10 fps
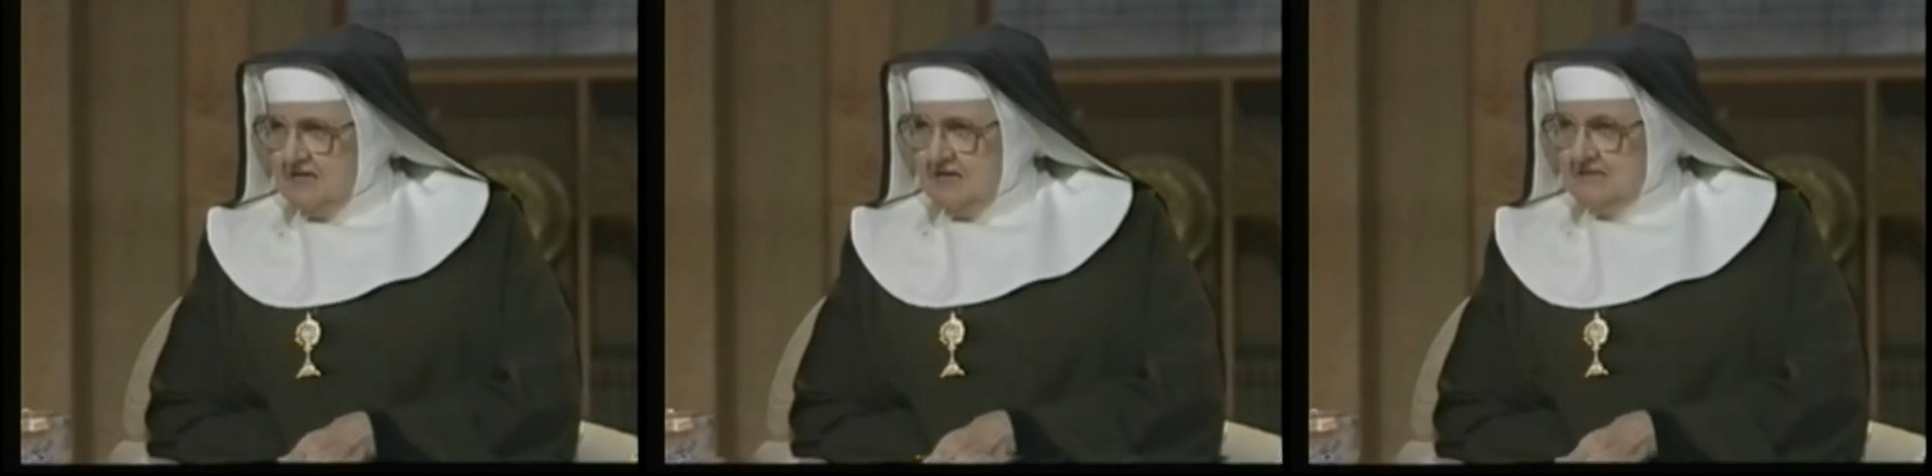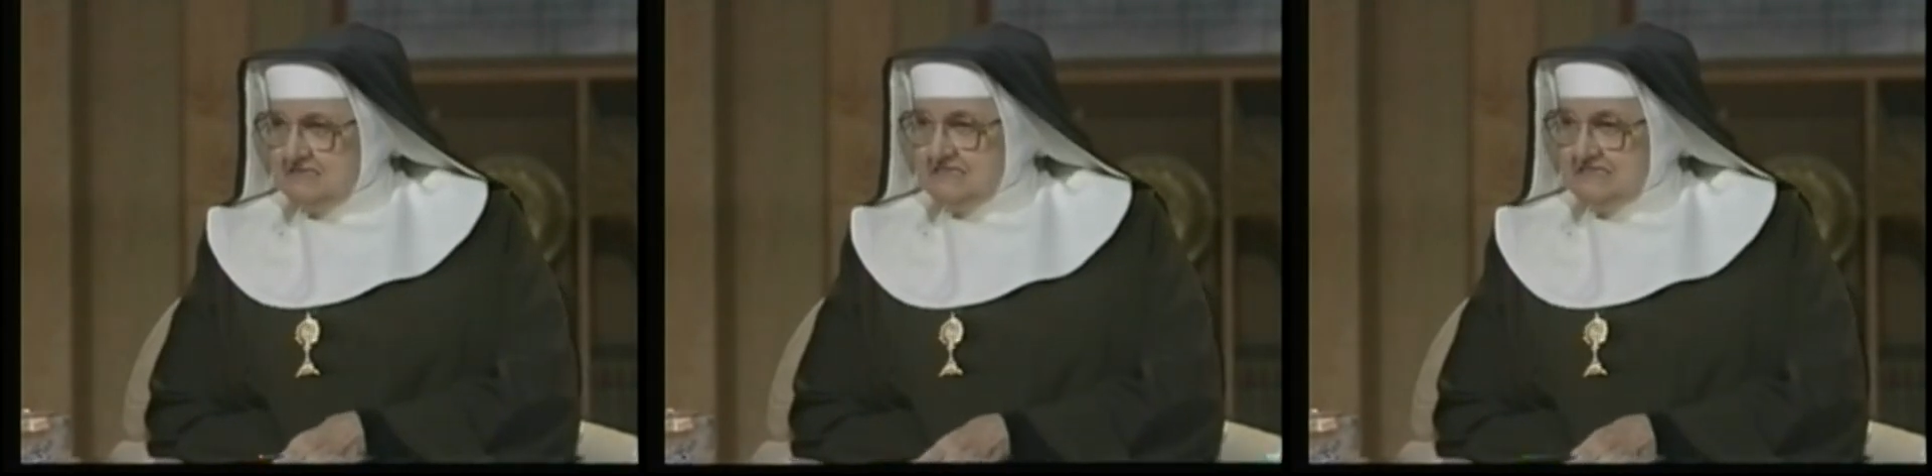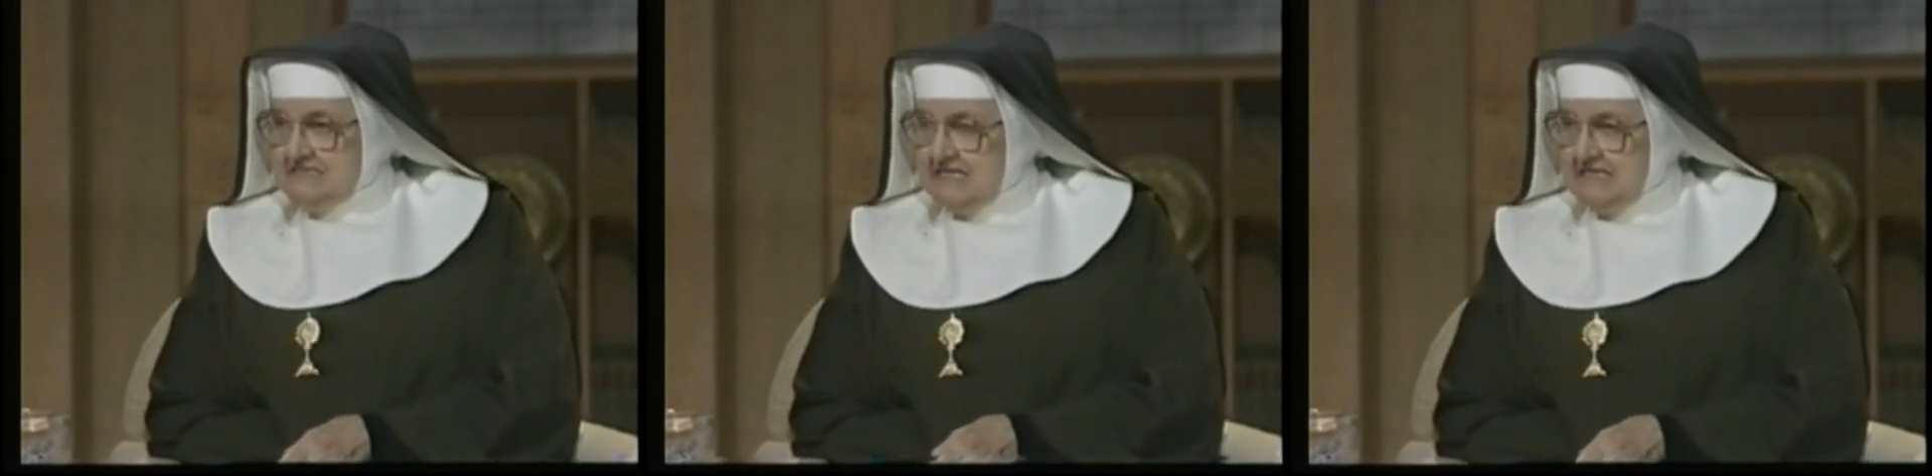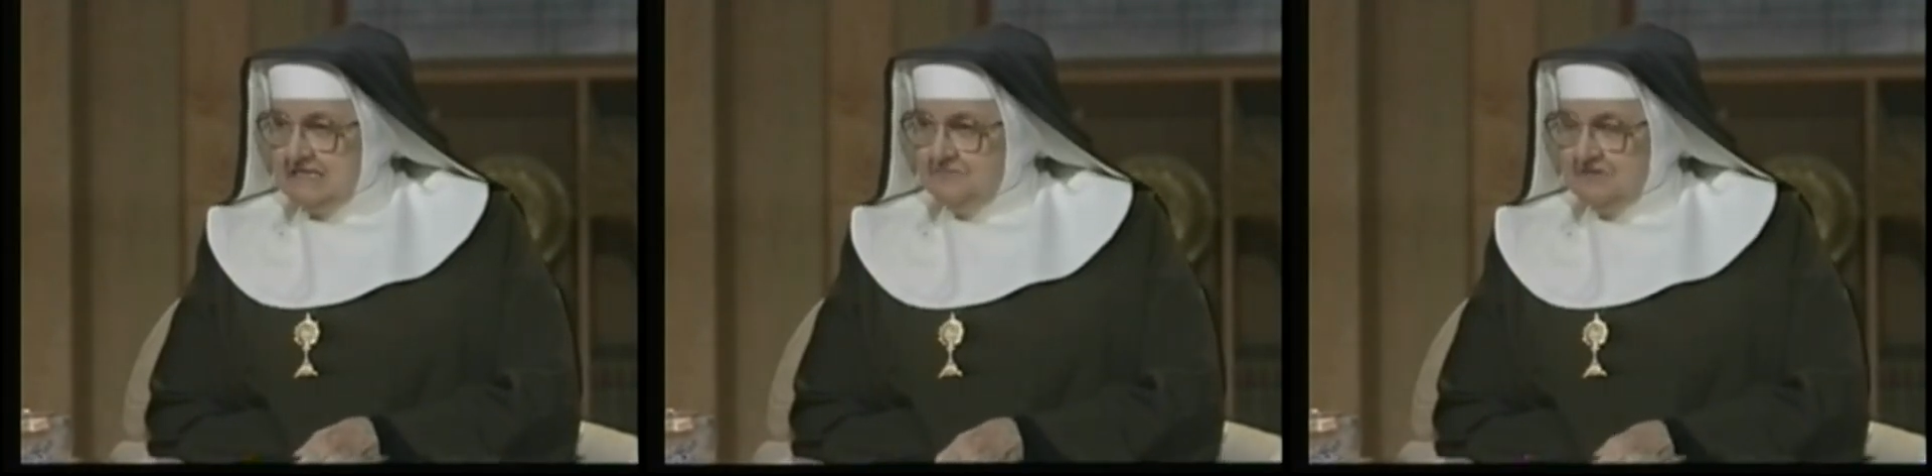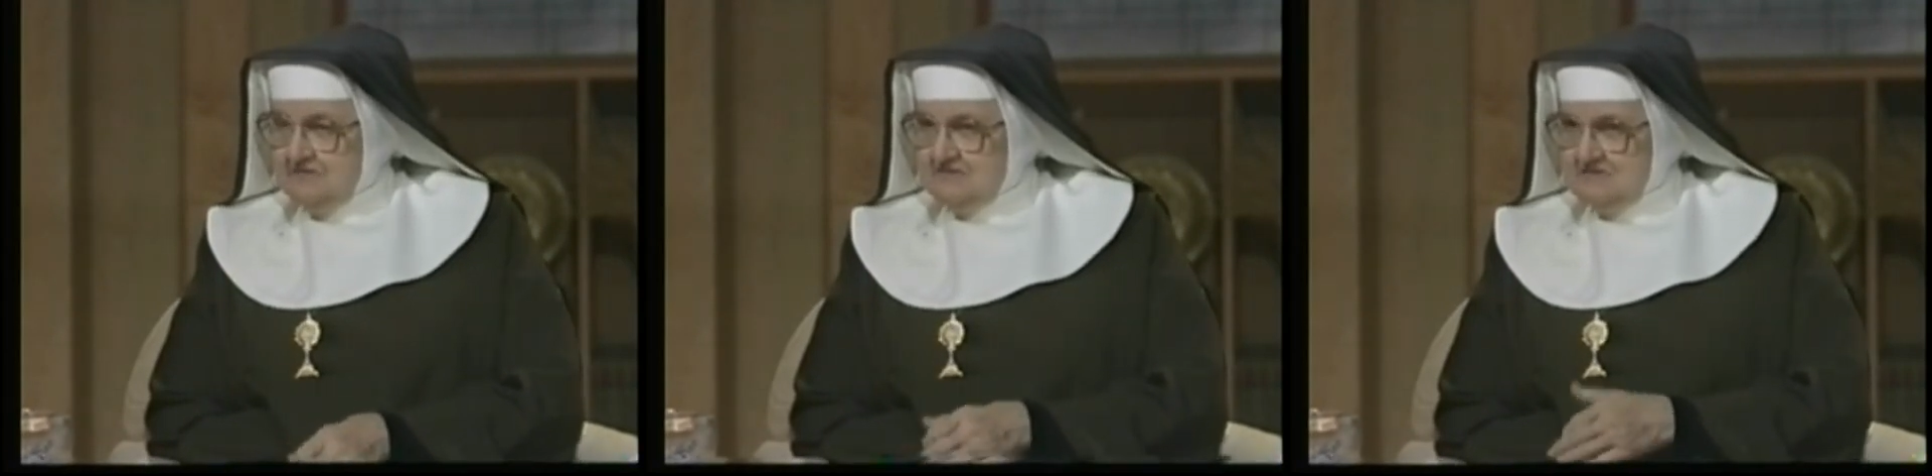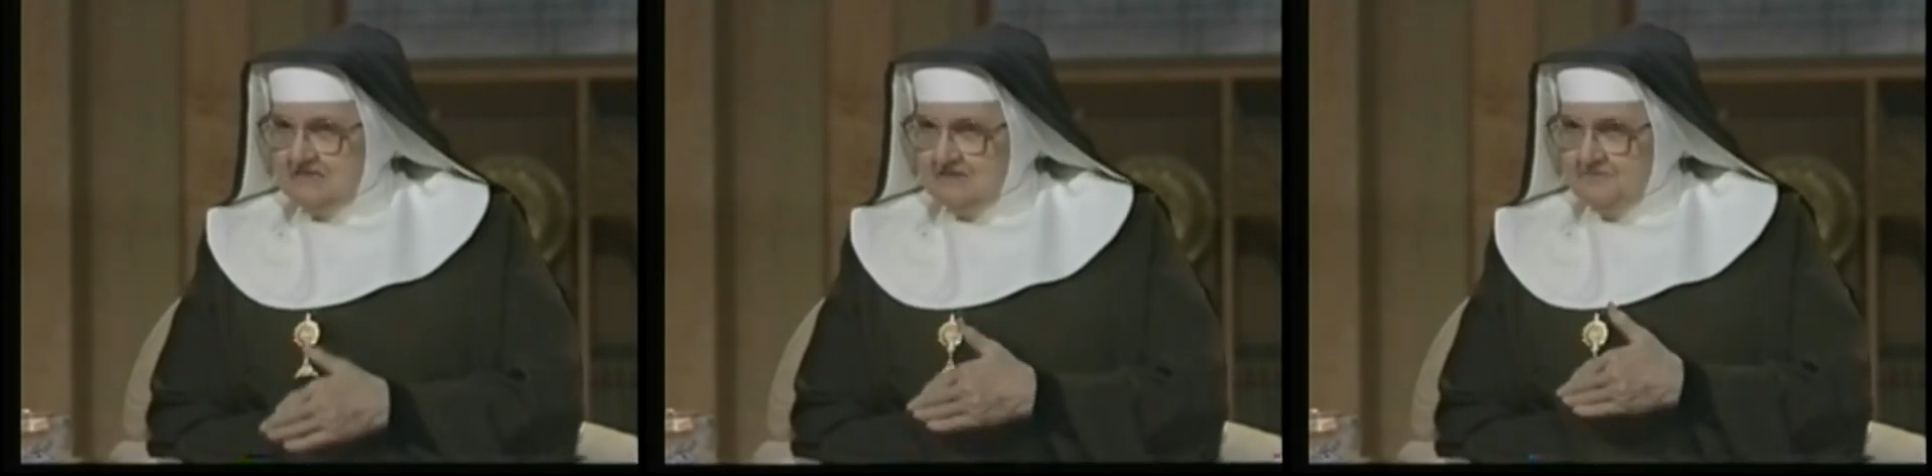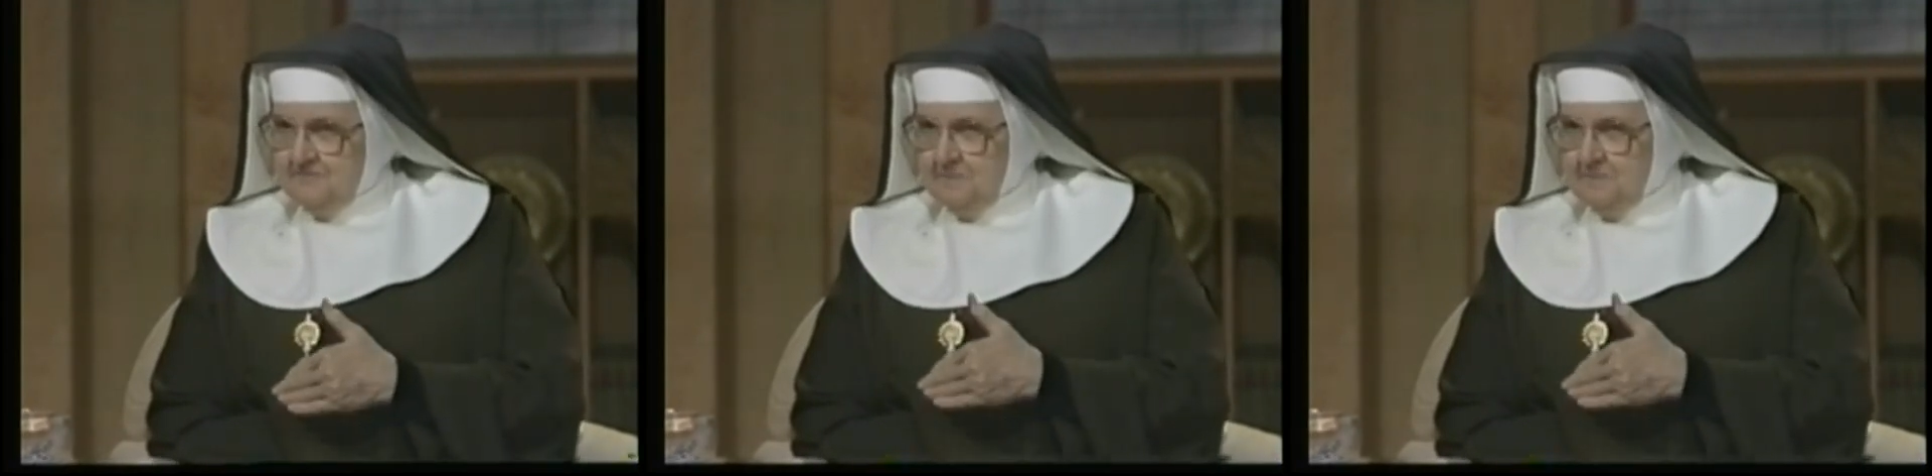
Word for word: Right. And suddenly, but you see, the